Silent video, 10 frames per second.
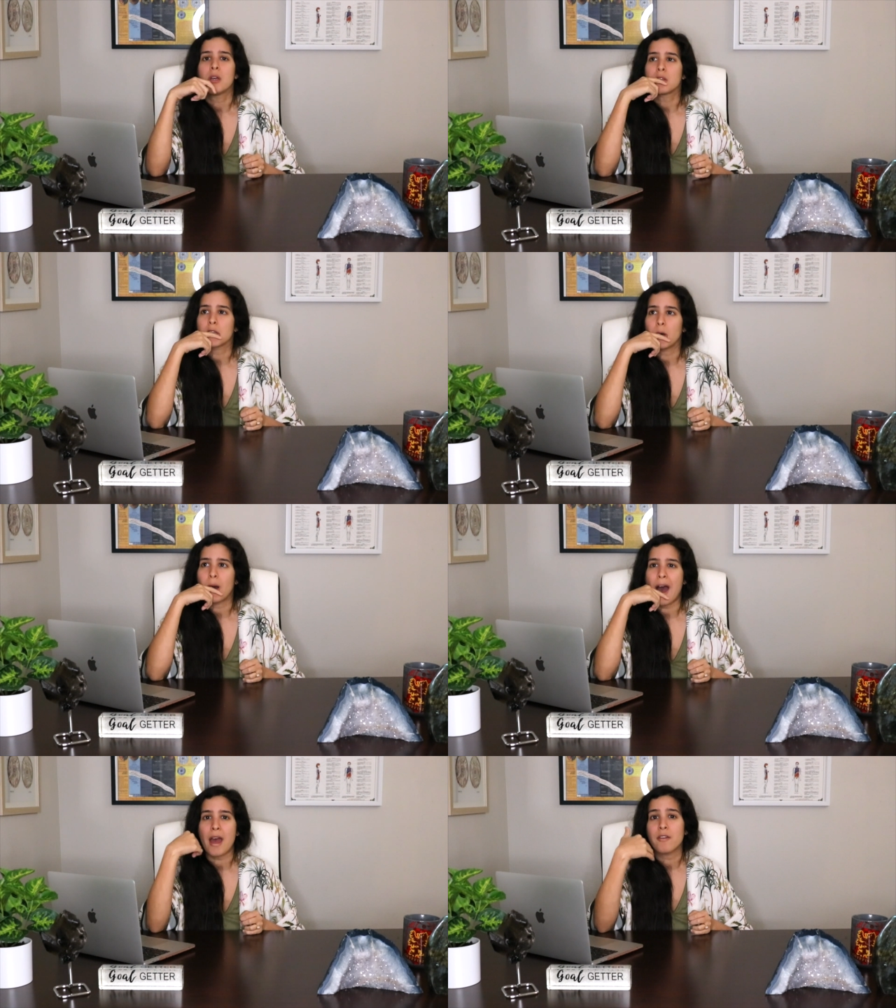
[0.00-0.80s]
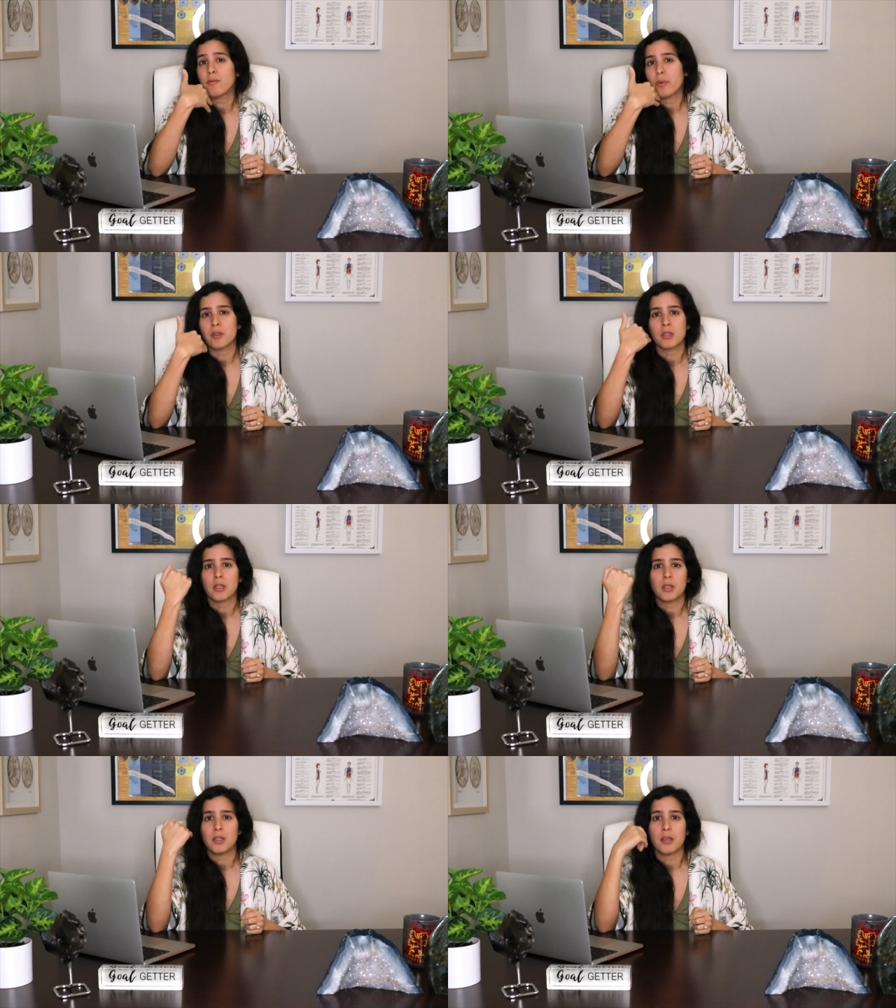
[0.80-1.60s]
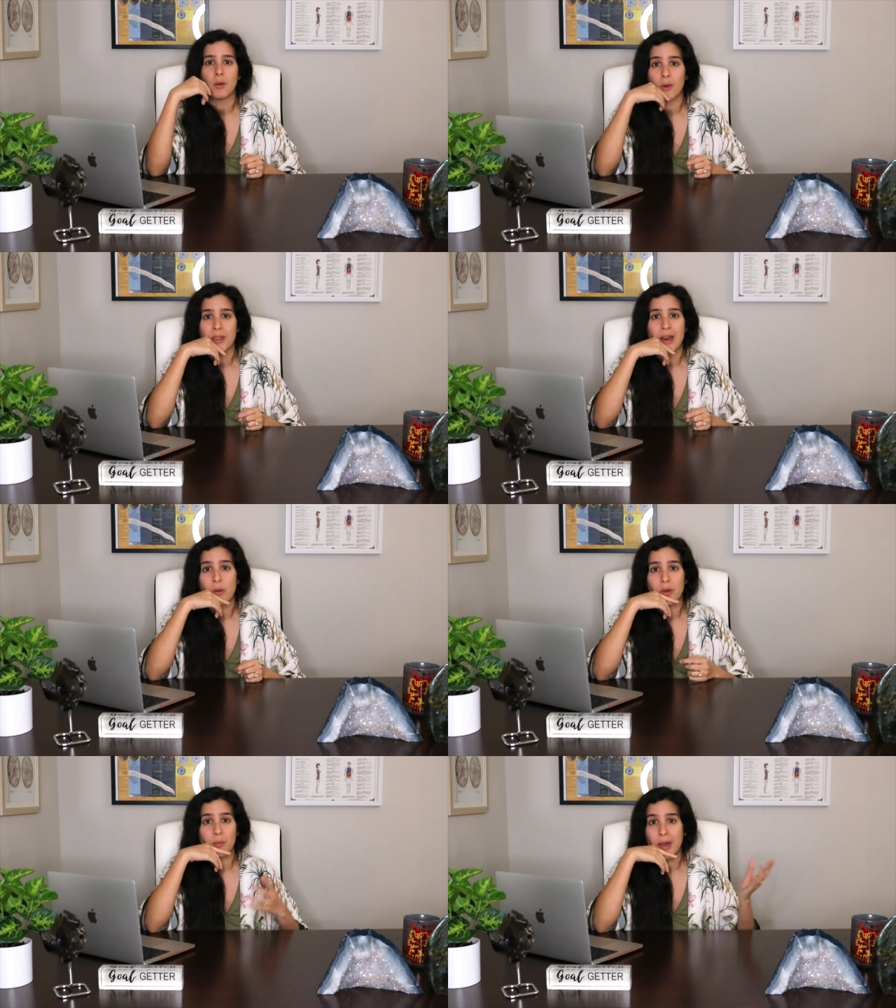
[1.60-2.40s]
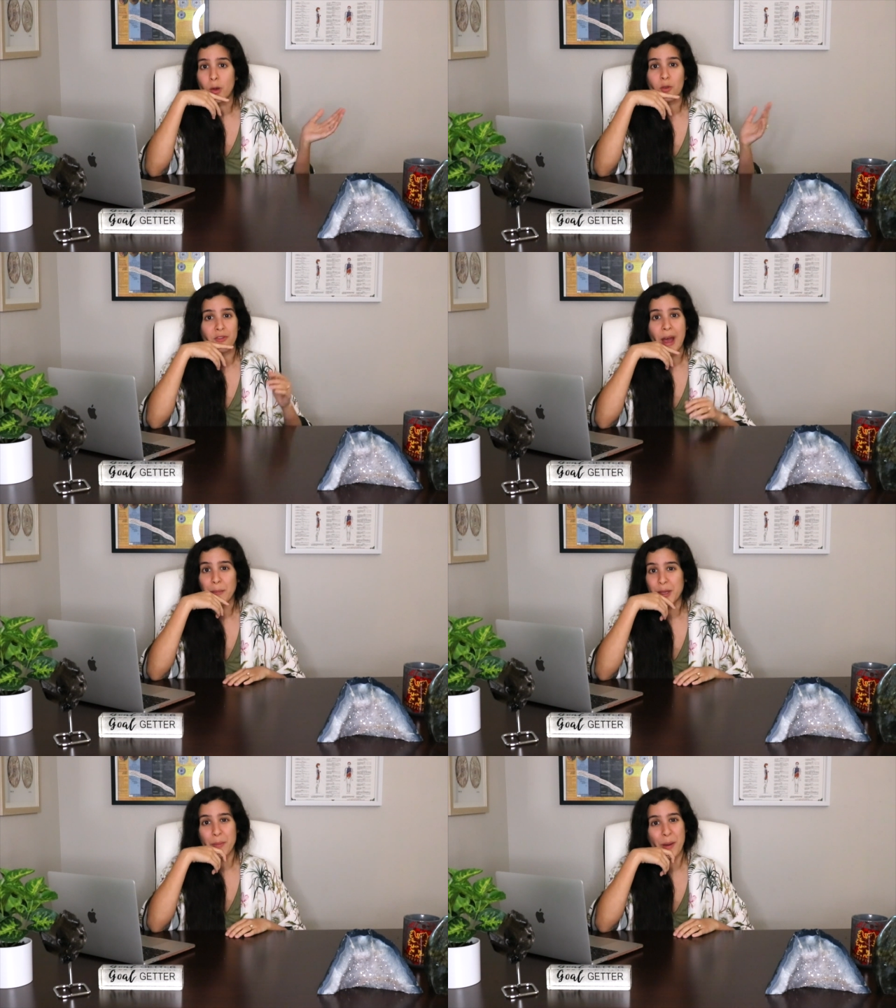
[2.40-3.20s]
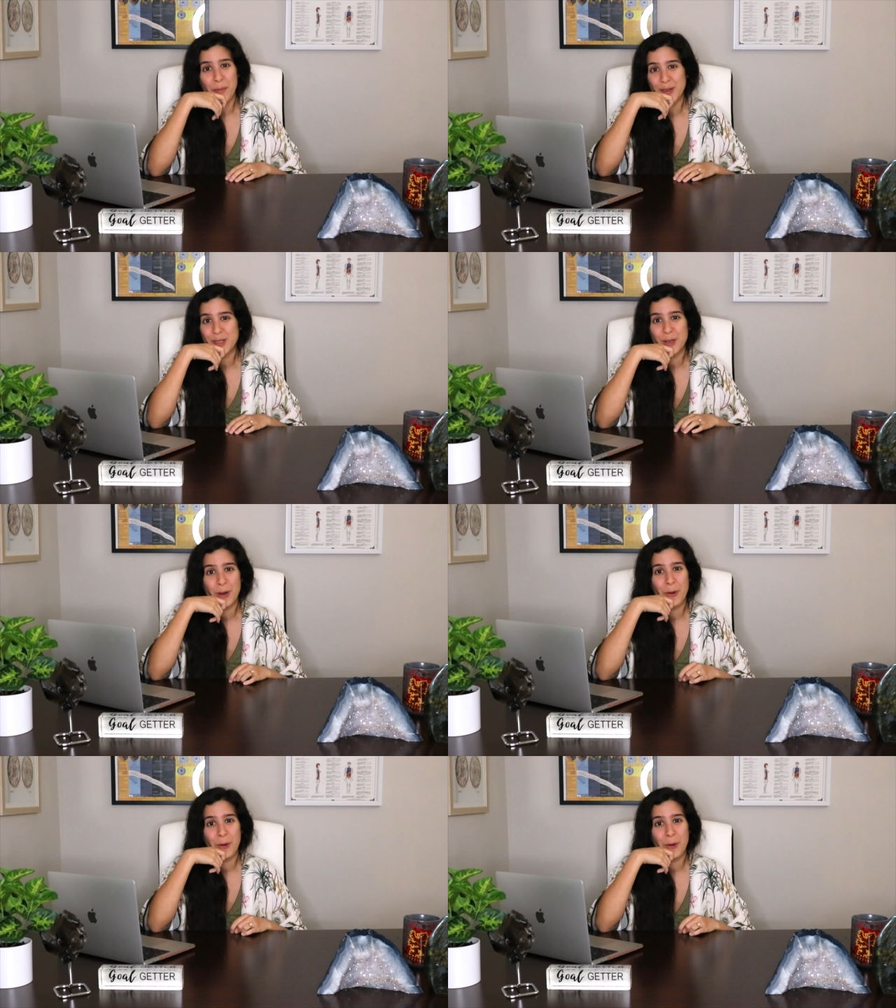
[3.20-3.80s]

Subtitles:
So I've personally dealt with that with my own family members,